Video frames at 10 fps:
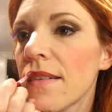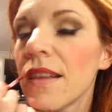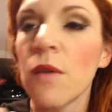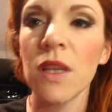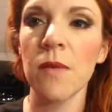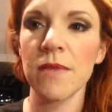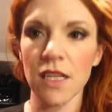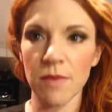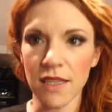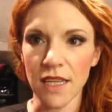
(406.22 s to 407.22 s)
liquid
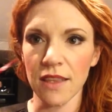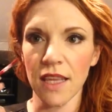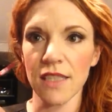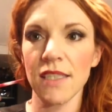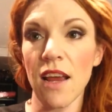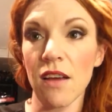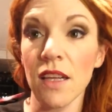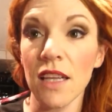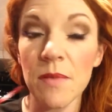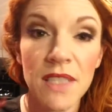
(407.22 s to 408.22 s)
lipsticks, because they stay on
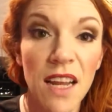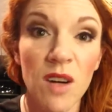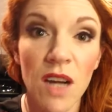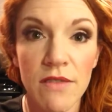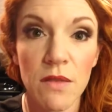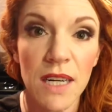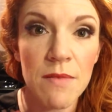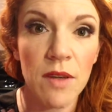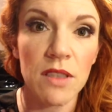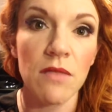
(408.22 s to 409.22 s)
the lips and I don't have to worry
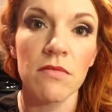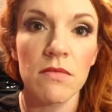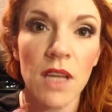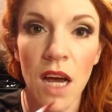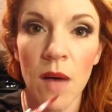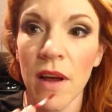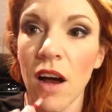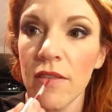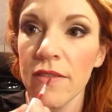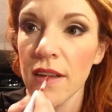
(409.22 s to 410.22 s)
about them coming
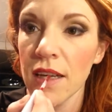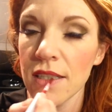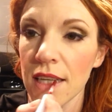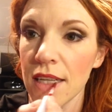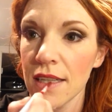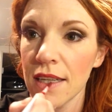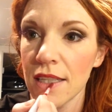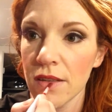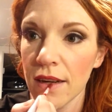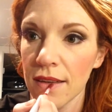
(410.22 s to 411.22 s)
off as easily
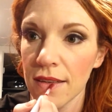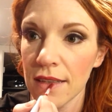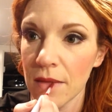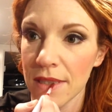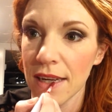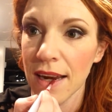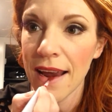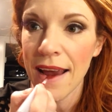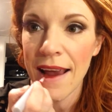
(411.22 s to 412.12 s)
as a regular lipstick.